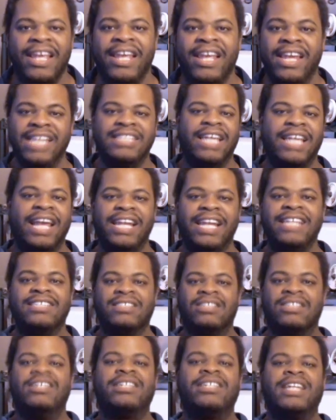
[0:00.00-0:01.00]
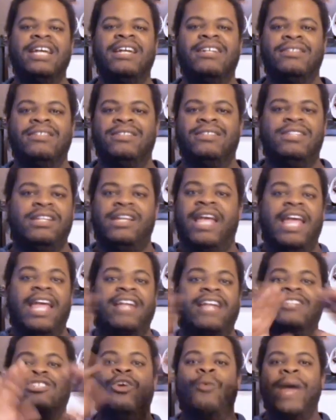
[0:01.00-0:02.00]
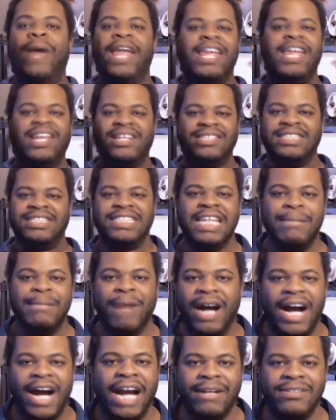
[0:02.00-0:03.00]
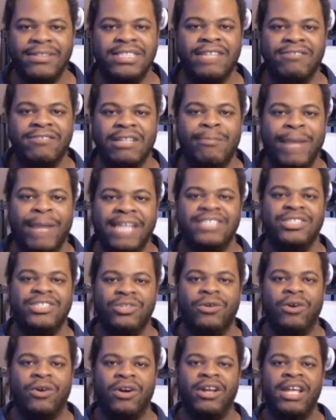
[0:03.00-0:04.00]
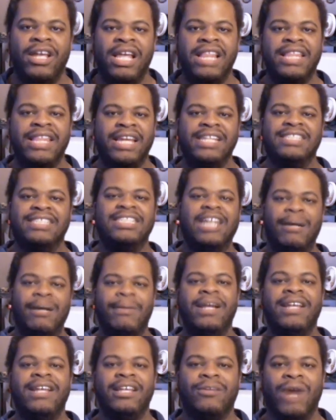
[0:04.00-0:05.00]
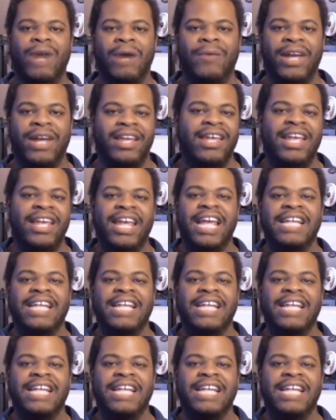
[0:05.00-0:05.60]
He's looking, and there's no way he can see behind himself to make sure that he's coming in the right way.